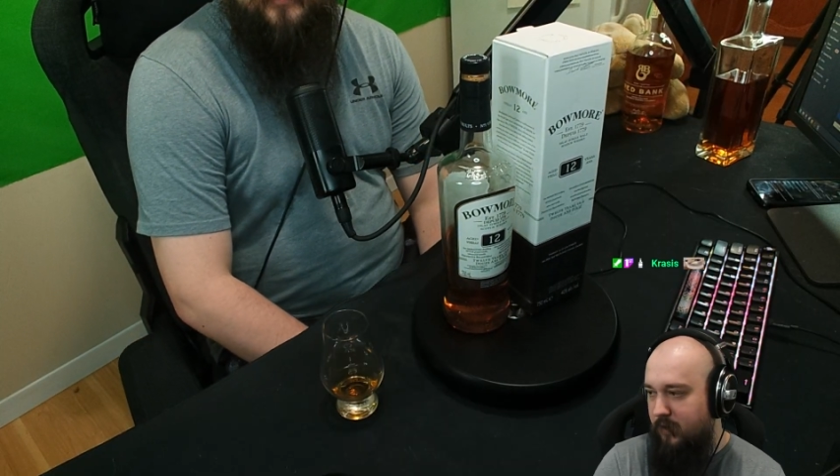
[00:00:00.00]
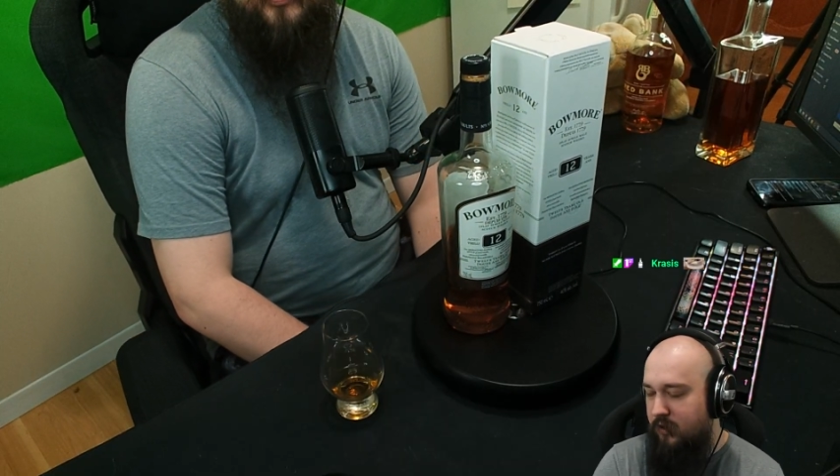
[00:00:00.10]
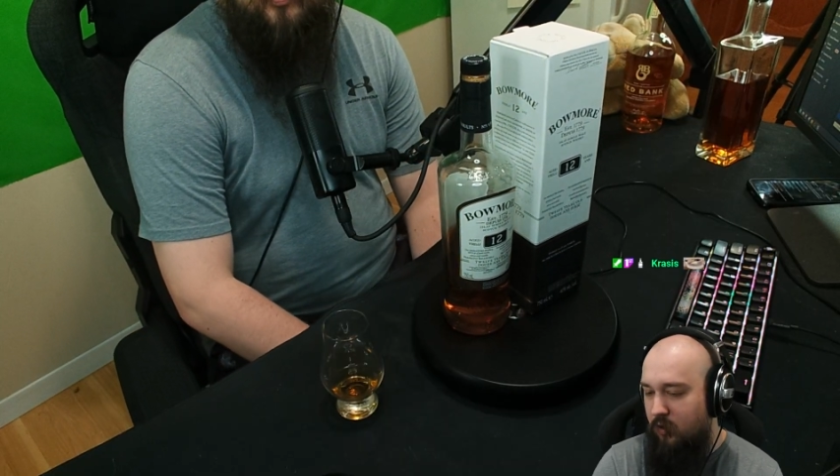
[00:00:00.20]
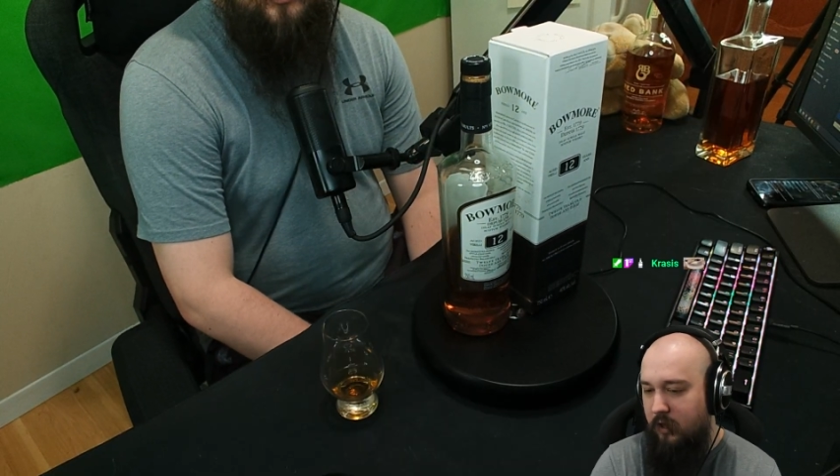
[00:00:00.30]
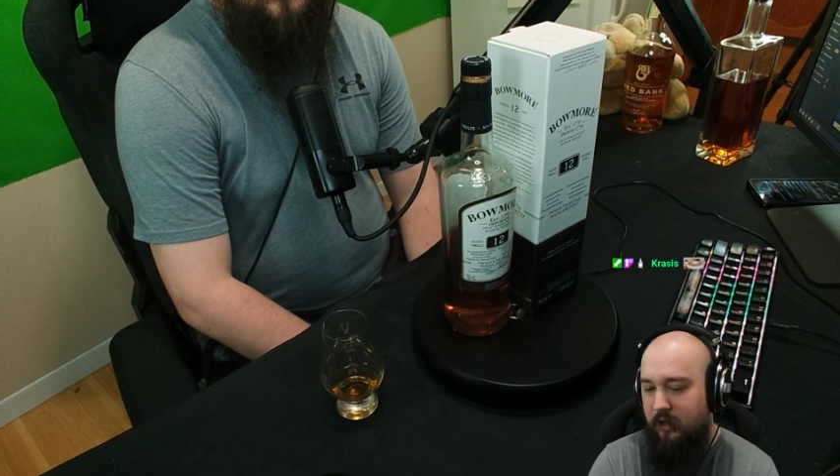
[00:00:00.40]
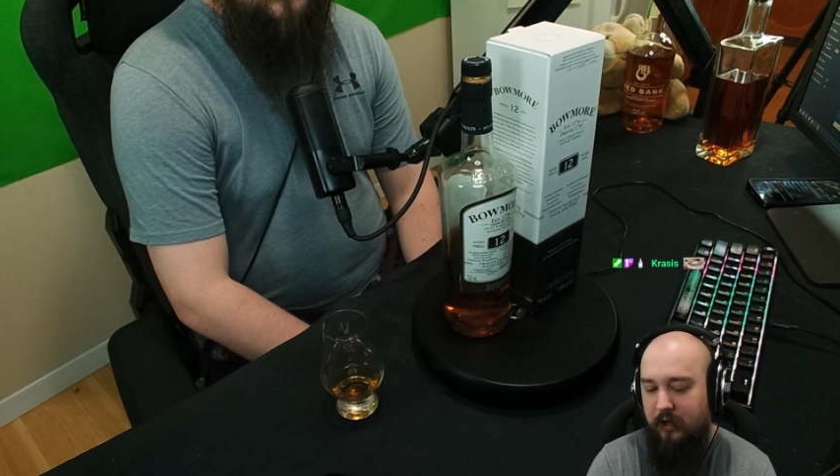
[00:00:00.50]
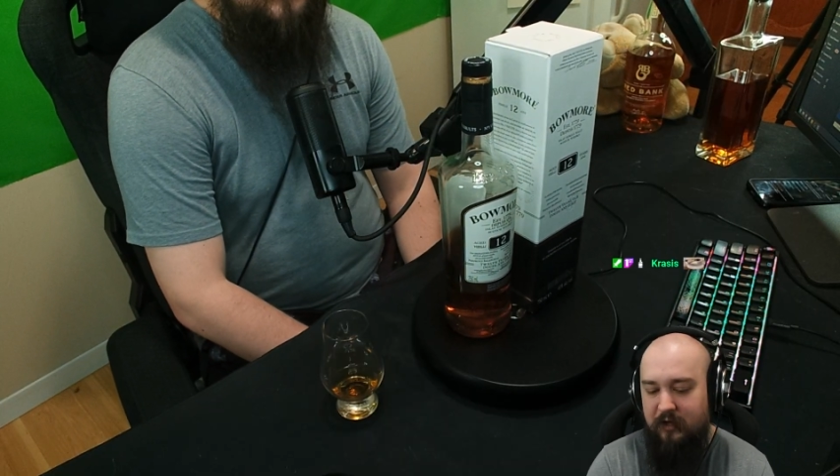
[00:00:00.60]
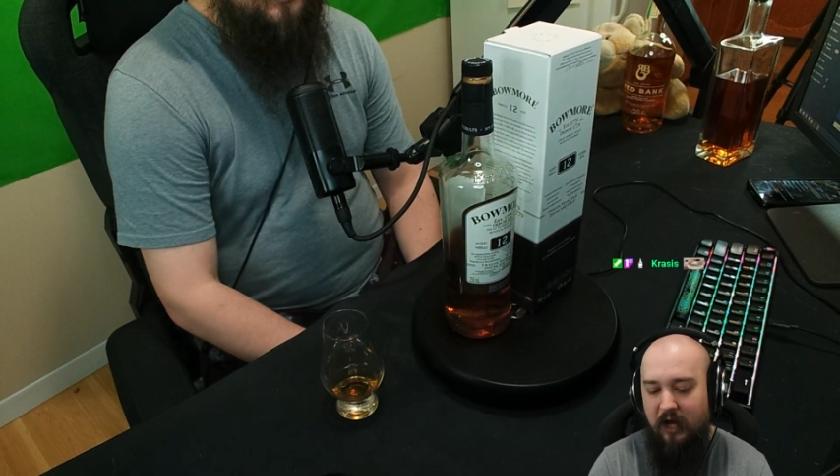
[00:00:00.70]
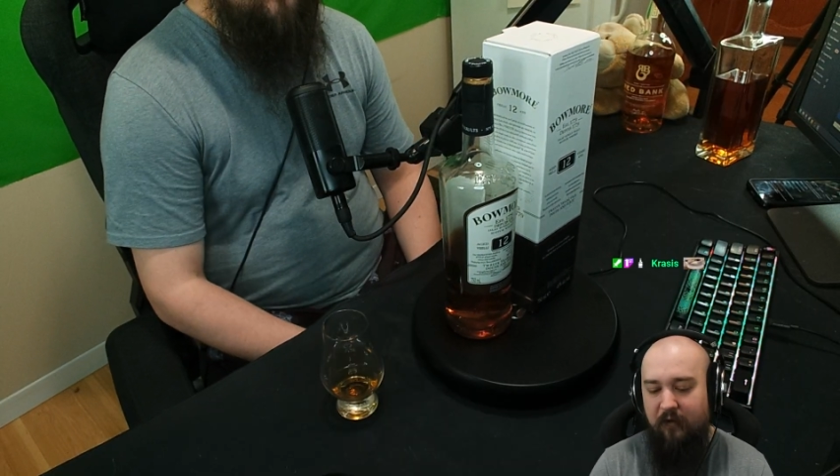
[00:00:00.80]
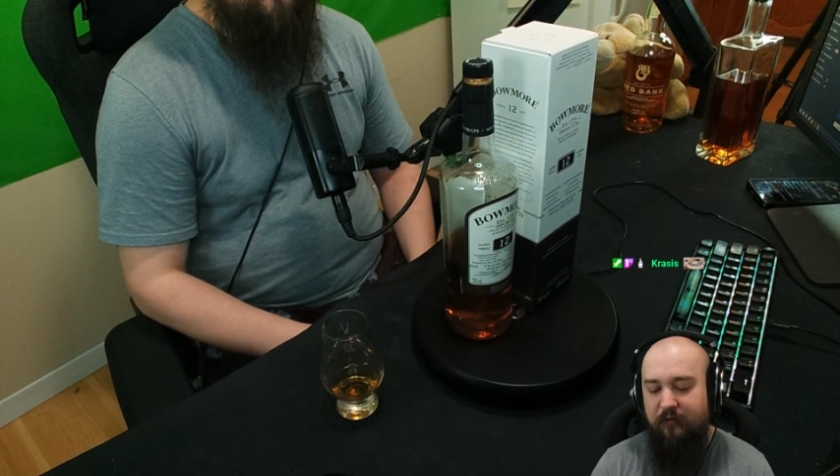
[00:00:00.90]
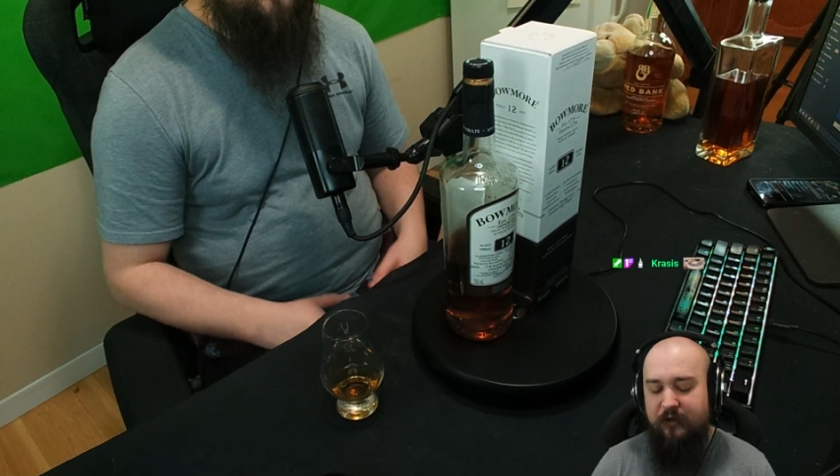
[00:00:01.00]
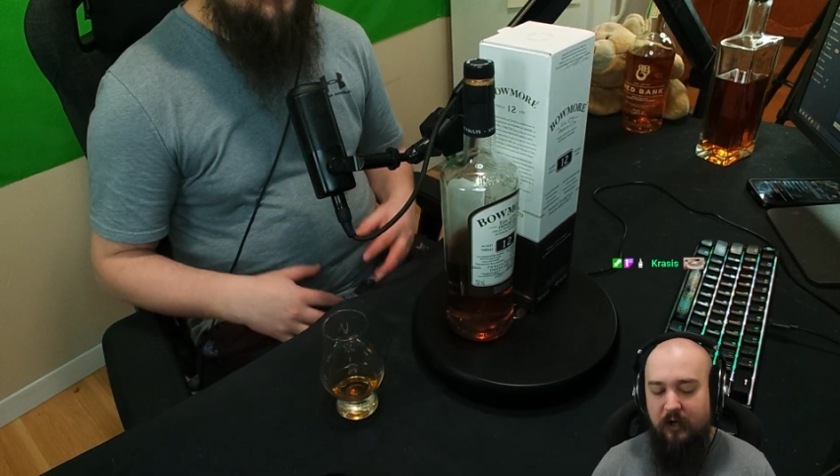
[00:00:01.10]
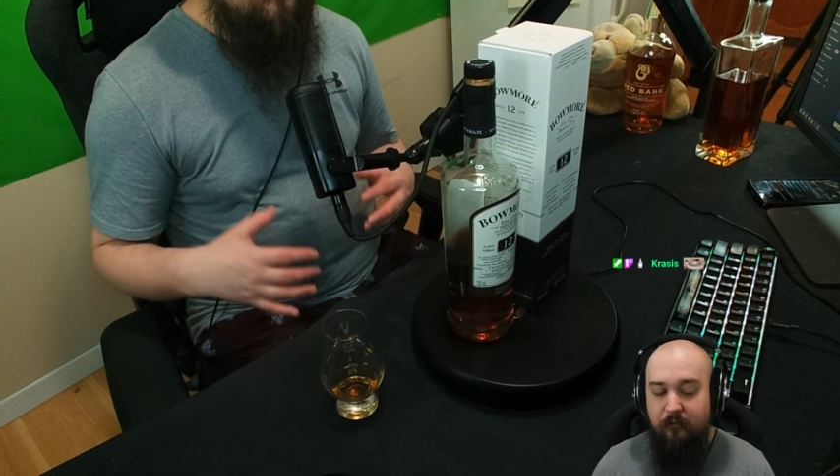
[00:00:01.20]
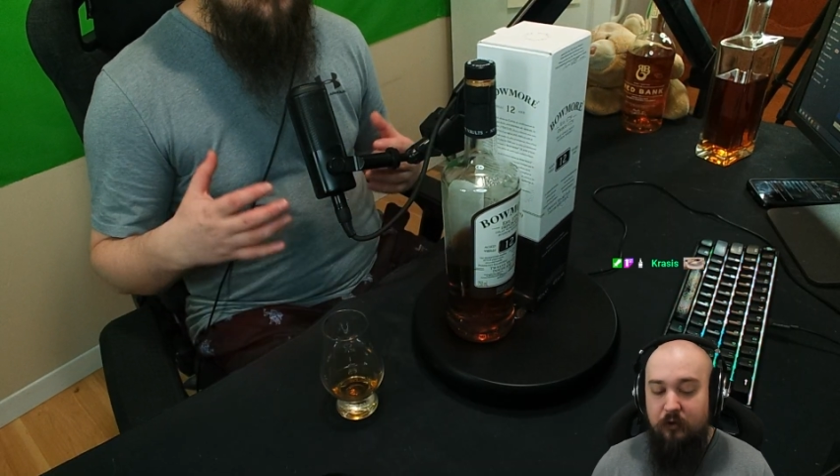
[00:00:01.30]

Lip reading: So it does have some